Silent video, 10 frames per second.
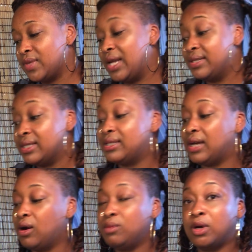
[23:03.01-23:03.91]
And it's a
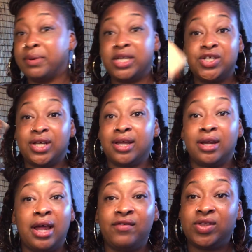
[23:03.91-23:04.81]
tower moment. It's
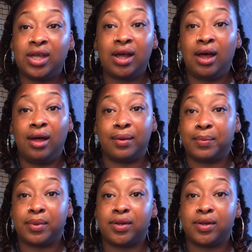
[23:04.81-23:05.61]
shaking everything up.